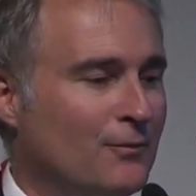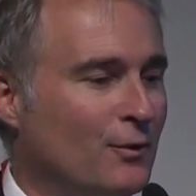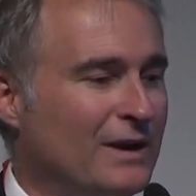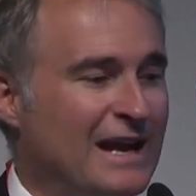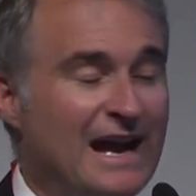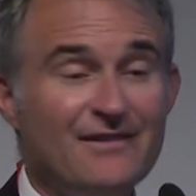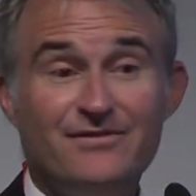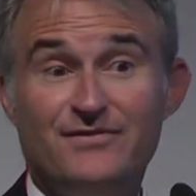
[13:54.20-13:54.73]

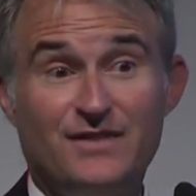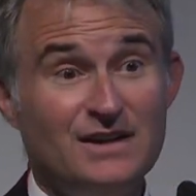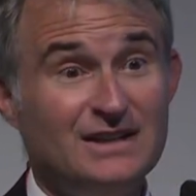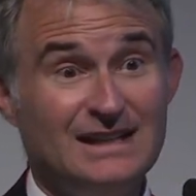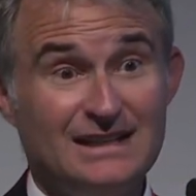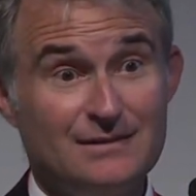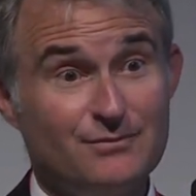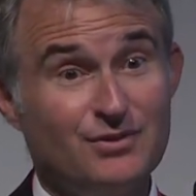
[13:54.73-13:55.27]
We have
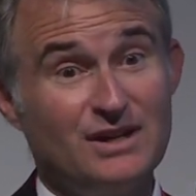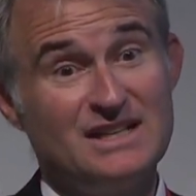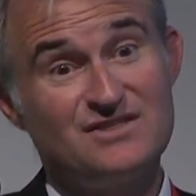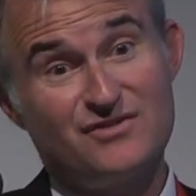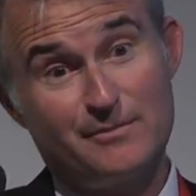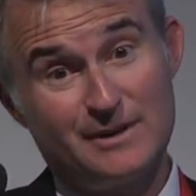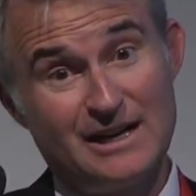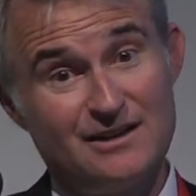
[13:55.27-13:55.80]
funding in
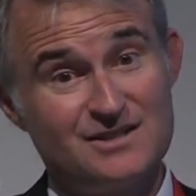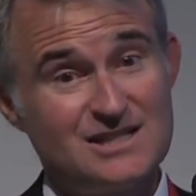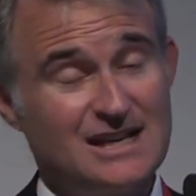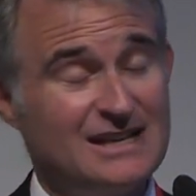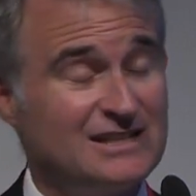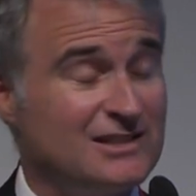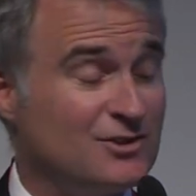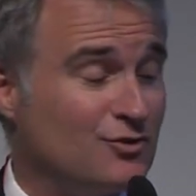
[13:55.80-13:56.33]
place from an
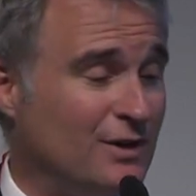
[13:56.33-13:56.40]
outside